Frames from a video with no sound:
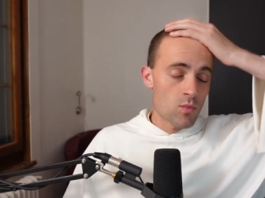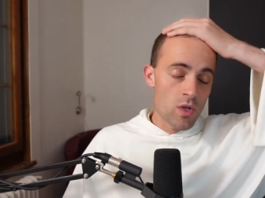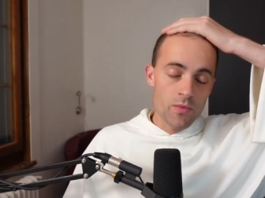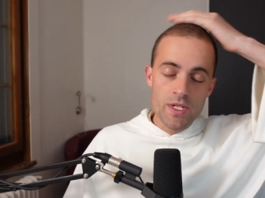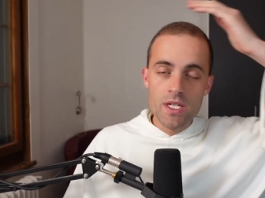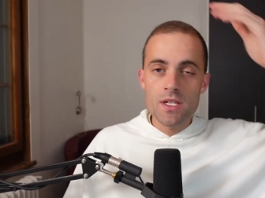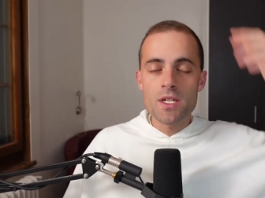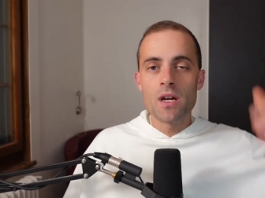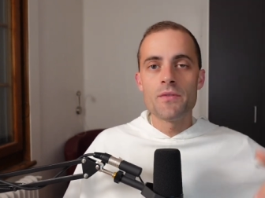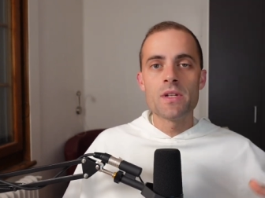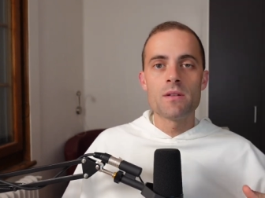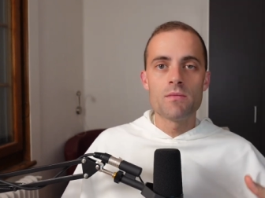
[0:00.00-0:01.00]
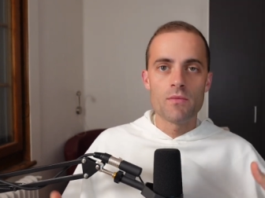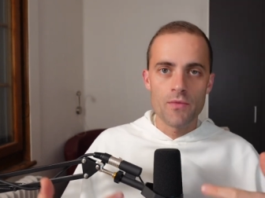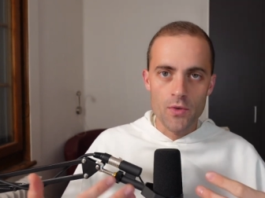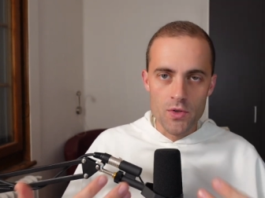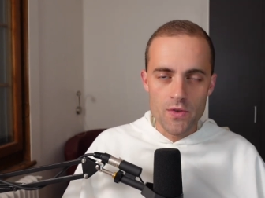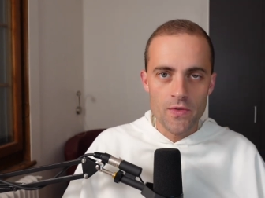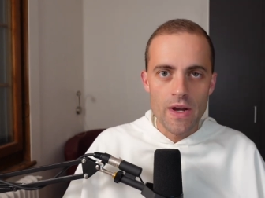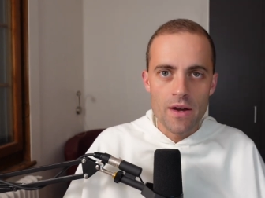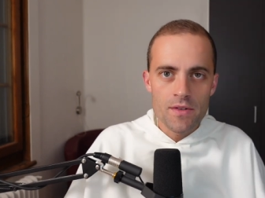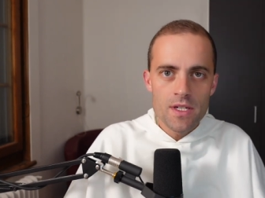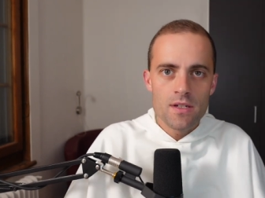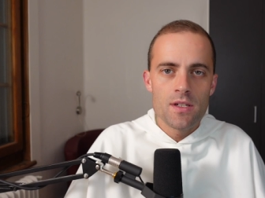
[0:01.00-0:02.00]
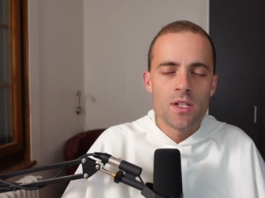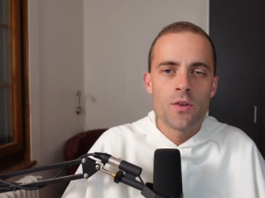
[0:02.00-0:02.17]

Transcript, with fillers: well, we see this covenant first founded,